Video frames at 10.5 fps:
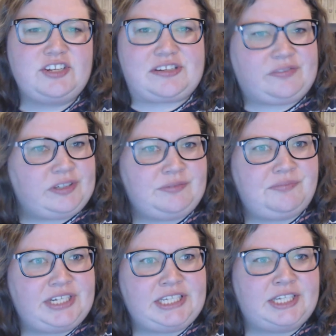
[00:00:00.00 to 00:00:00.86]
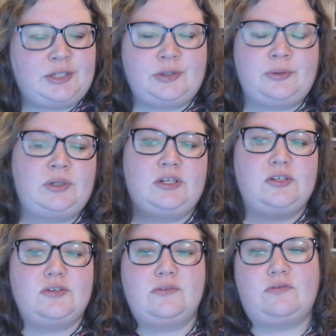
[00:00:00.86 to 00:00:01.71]
of a different
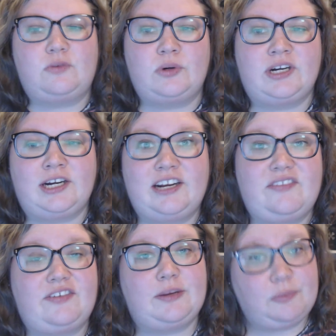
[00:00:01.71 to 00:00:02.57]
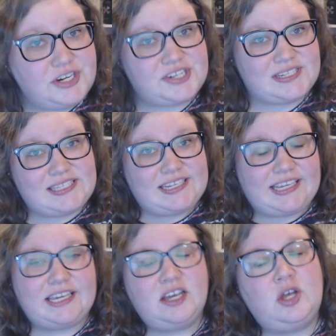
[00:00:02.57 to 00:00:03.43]
video for Feb
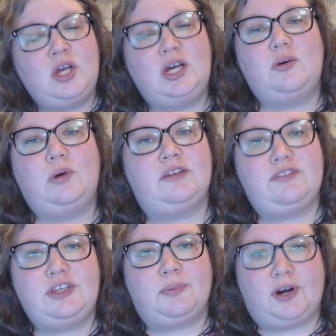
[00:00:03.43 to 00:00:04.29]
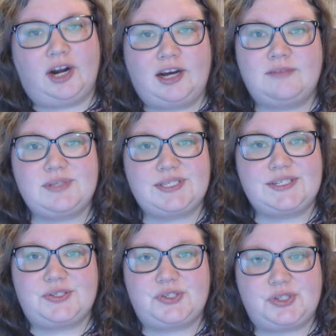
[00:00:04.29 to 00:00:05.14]
Regency. One of the prompts
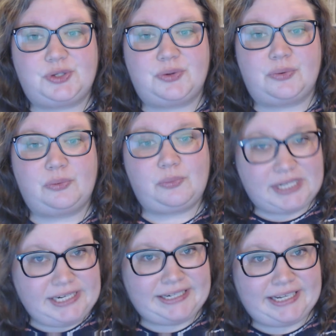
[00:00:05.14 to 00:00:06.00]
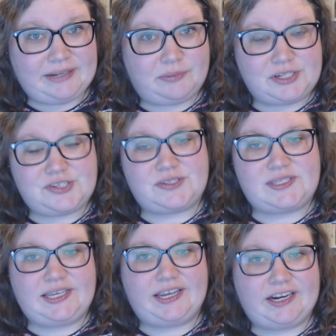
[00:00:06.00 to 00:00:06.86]
is to read a
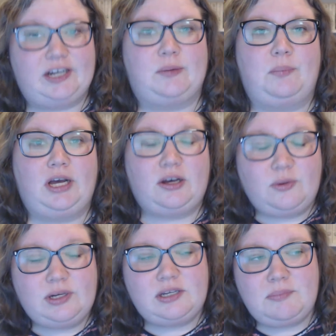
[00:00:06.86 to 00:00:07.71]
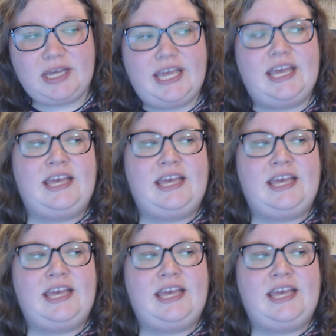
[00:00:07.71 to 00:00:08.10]
Regency era poem,